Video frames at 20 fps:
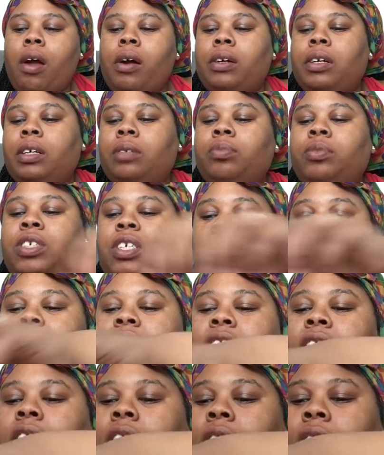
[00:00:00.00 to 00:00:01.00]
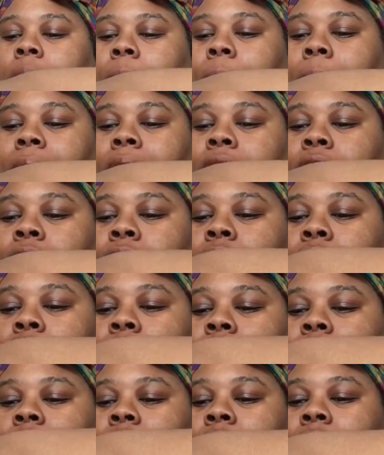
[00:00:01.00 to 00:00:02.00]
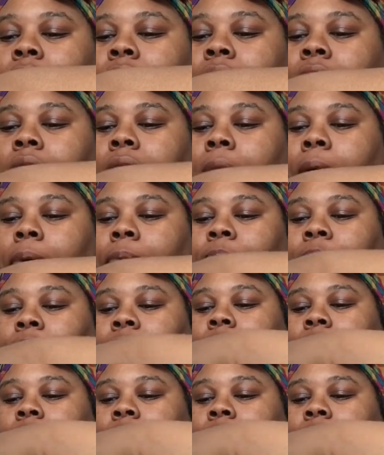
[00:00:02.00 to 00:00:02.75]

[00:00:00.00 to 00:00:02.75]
I'm just looking at my YouTube channel, y'all.